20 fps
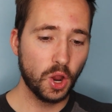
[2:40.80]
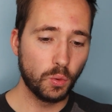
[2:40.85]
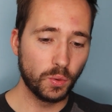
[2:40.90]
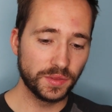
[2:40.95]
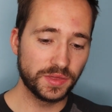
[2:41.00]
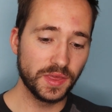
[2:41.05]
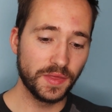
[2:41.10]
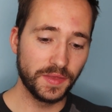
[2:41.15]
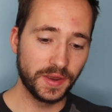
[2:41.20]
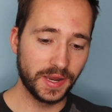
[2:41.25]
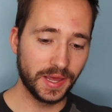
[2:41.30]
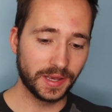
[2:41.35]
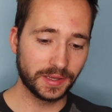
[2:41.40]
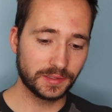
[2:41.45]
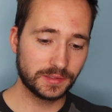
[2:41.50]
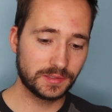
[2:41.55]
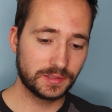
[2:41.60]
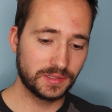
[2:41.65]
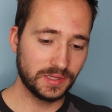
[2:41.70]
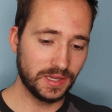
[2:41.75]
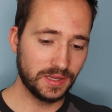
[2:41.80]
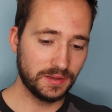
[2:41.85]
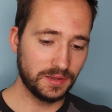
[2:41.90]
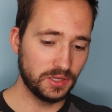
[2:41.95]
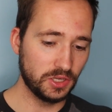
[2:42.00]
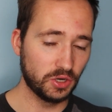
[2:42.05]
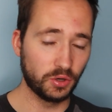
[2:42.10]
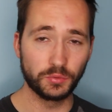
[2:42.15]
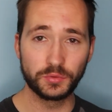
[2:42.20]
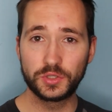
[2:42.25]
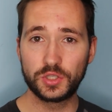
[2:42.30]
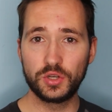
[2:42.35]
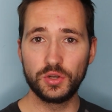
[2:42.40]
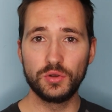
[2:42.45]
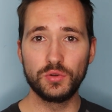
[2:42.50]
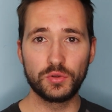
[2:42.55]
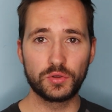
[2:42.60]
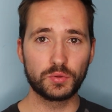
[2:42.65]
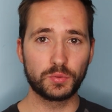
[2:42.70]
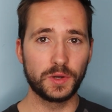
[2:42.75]
within the next, you know,
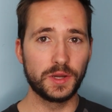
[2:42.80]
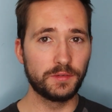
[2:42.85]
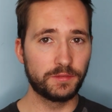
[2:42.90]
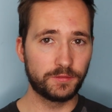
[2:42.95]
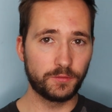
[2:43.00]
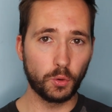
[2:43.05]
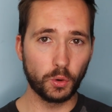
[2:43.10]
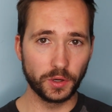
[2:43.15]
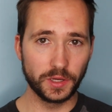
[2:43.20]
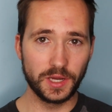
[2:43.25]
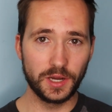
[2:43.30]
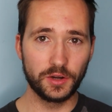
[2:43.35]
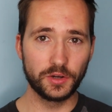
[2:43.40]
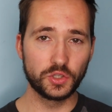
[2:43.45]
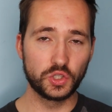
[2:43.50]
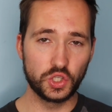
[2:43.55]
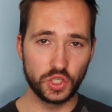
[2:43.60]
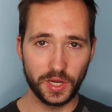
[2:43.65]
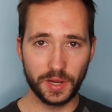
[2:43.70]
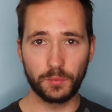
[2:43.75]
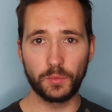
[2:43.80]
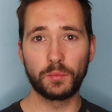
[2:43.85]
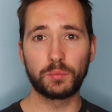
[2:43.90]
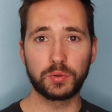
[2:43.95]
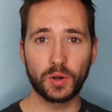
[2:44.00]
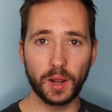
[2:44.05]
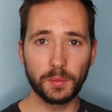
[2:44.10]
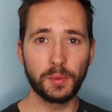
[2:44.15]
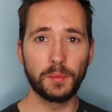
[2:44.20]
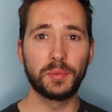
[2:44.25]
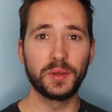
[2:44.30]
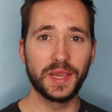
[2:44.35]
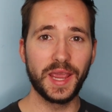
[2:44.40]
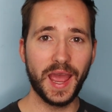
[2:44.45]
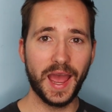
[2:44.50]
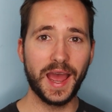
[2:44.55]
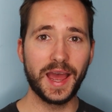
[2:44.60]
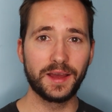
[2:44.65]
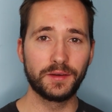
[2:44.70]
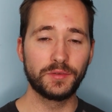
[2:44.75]
2, 3, 4 years, GM will probably
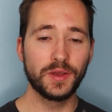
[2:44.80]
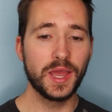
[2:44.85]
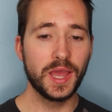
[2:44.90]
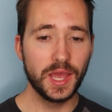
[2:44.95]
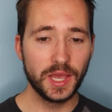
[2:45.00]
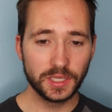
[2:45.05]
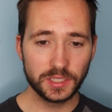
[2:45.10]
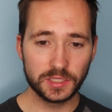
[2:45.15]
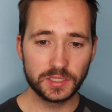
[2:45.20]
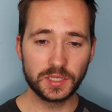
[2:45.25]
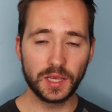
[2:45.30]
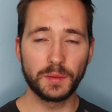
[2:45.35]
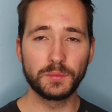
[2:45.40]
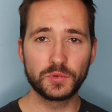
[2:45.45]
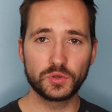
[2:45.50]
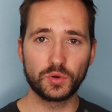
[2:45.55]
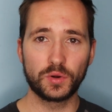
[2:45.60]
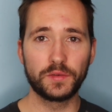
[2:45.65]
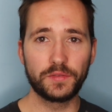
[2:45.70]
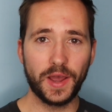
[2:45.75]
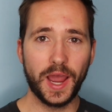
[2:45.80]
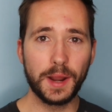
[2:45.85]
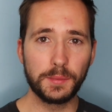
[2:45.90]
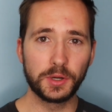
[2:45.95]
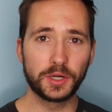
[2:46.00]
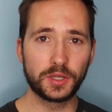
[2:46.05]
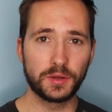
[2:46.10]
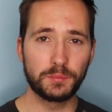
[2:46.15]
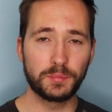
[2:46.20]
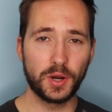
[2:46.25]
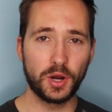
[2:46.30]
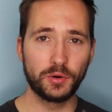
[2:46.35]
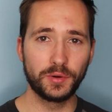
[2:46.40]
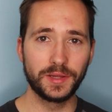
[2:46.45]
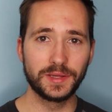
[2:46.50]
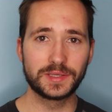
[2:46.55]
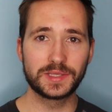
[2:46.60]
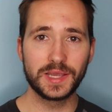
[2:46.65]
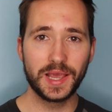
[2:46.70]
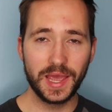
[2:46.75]
have some sort of hybrid
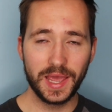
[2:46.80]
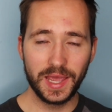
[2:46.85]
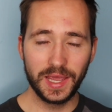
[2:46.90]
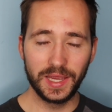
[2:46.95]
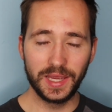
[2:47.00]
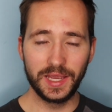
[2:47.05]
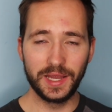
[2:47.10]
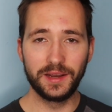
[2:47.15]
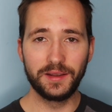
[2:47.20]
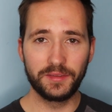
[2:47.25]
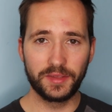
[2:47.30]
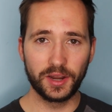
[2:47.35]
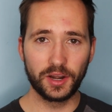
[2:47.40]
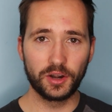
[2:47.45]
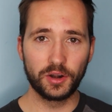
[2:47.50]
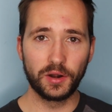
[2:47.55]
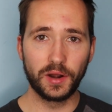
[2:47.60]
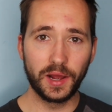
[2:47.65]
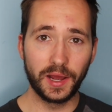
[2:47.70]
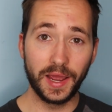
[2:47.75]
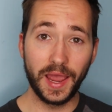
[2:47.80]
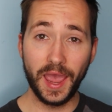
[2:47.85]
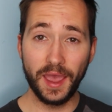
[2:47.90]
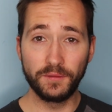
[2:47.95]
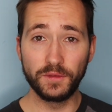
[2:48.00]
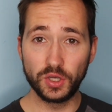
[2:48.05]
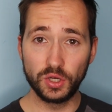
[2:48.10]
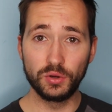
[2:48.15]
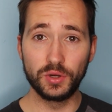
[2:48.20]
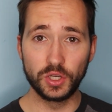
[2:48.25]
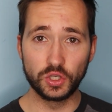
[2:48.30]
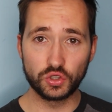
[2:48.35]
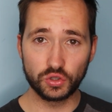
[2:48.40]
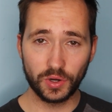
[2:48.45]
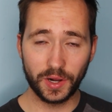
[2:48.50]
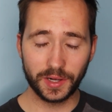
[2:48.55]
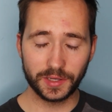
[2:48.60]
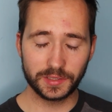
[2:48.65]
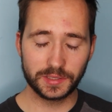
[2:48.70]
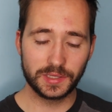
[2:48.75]
components in their heavy duty
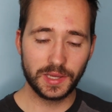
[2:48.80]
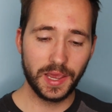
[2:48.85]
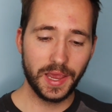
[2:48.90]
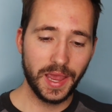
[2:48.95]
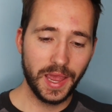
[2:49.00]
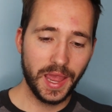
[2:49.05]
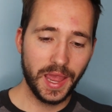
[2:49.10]
trucks.